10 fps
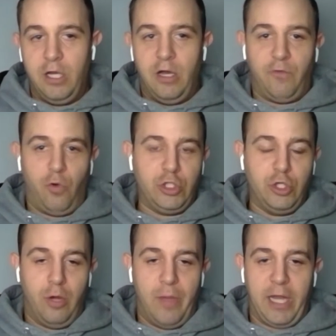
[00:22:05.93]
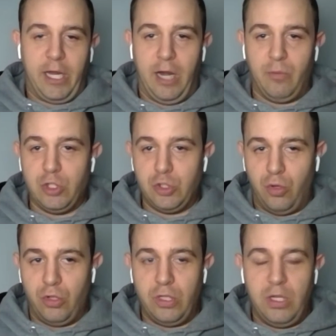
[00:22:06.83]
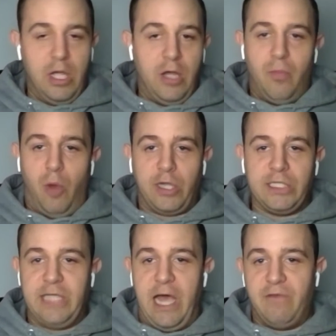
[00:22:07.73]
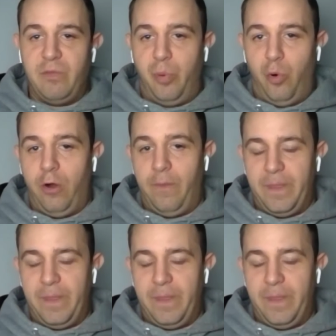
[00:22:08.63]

Of course, you know about Cameron Jordan, Marcus Davenport,